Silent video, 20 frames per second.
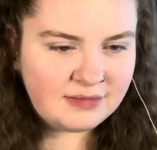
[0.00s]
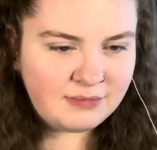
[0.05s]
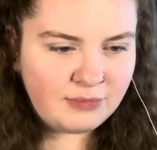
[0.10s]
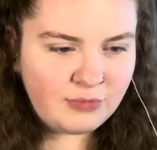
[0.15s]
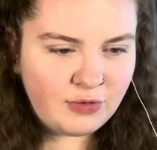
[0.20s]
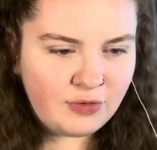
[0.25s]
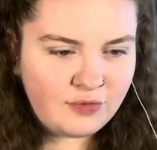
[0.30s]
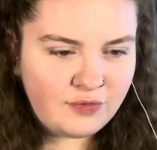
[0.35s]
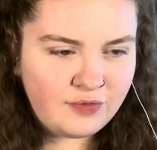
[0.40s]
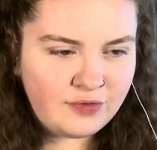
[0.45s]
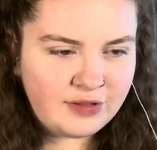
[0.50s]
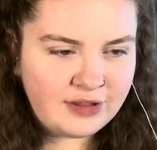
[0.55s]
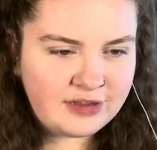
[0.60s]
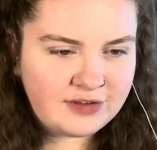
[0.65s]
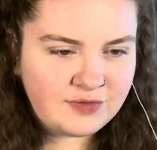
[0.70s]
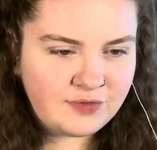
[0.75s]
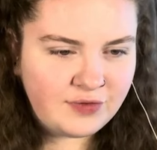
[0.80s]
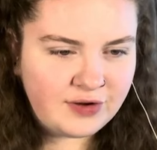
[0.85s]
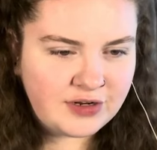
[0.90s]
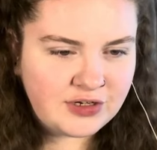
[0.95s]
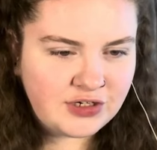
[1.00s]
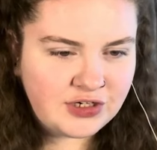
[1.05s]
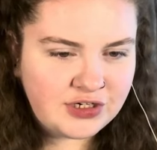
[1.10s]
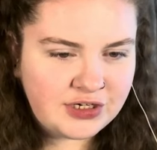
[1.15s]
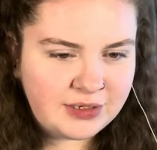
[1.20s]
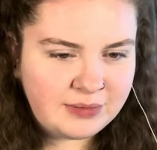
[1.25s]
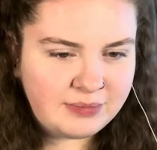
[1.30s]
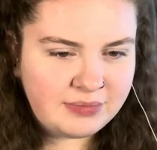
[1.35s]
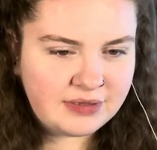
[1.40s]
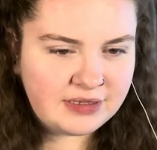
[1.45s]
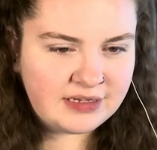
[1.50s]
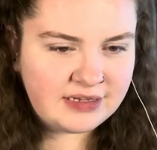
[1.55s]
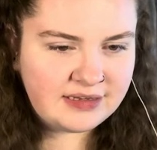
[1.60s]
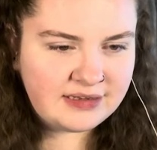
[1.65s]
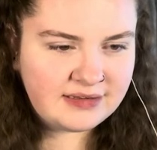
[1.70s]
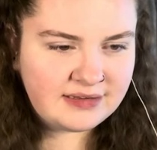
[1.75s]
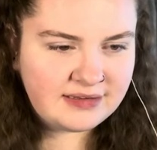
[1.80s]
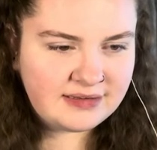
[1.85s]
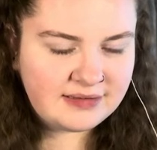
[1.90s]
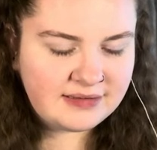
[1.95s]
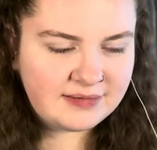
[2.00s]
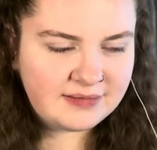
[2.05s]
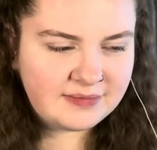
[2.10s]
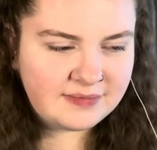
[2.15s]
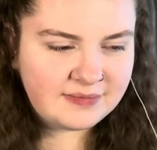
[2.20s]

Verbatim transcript: More for this friendship, please.